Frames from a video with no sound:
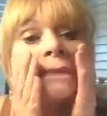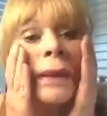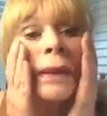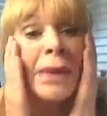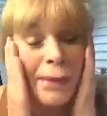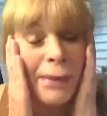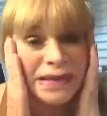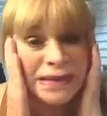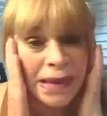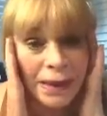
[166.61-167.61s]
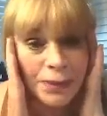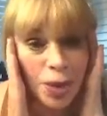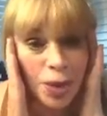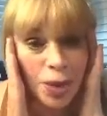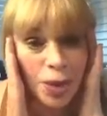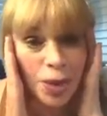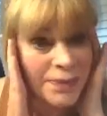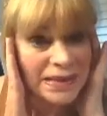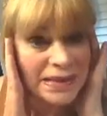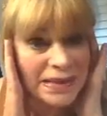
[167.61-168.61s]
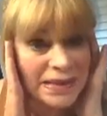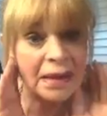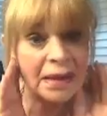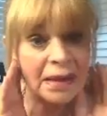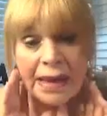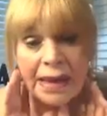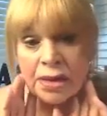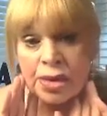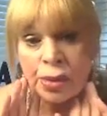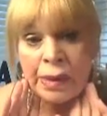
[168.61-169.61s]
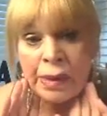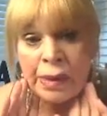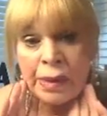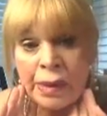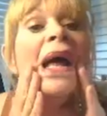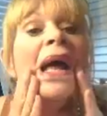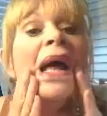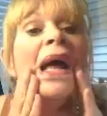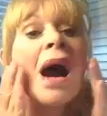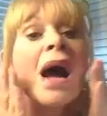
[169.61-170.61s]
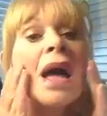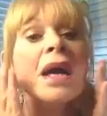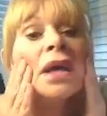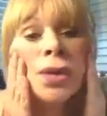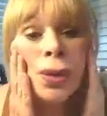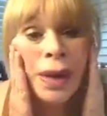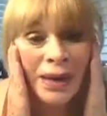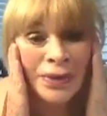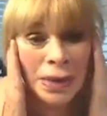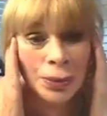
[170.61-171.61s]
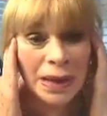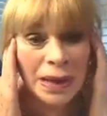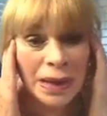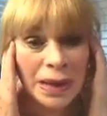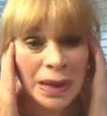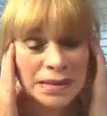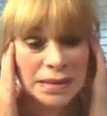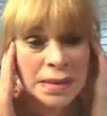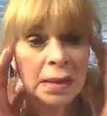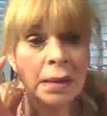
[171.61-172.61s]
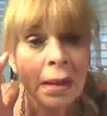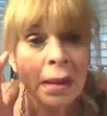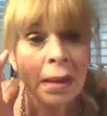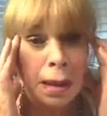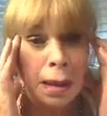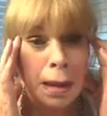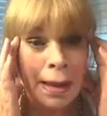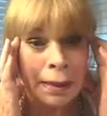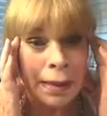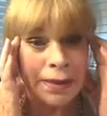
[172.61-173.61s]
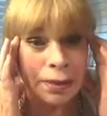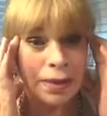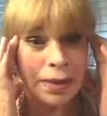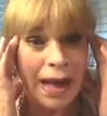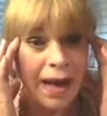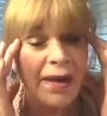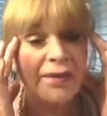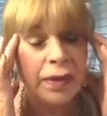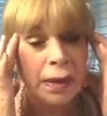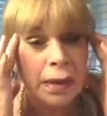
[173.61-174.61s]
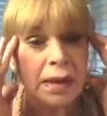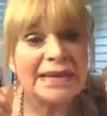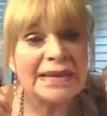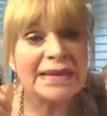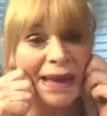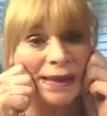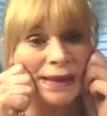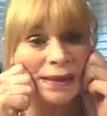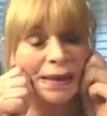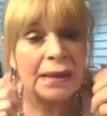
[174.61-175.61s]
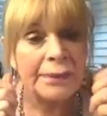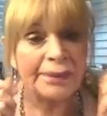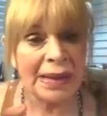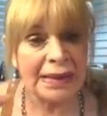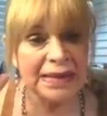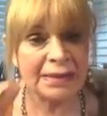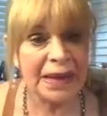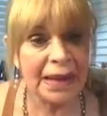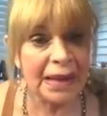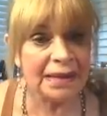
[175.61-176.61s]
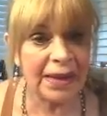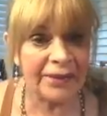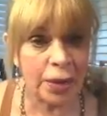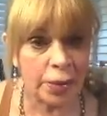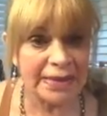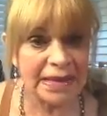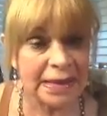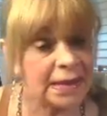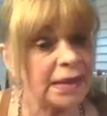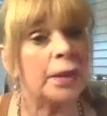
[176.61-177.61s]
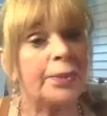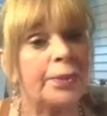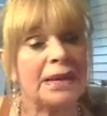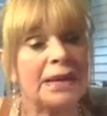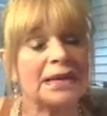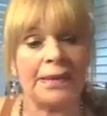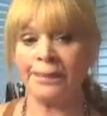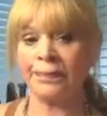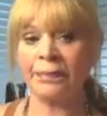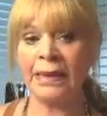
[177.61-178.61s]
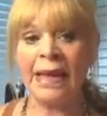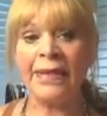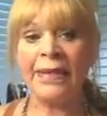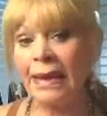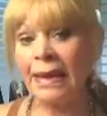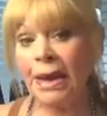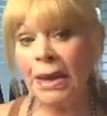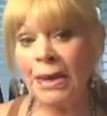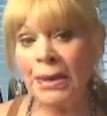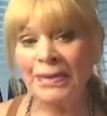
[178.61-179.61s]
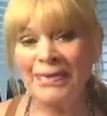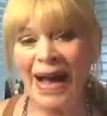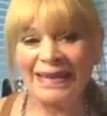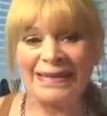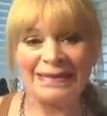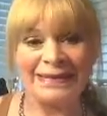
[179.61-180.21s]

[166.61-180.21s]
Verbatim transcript: I mean, I'm not saying I'm gorgeous. I'm not saying I look like a little 20-year-old, but I don't have any wrinkles, and I don't have sagging, and it's because of the right skincare products. Thank you. Bye.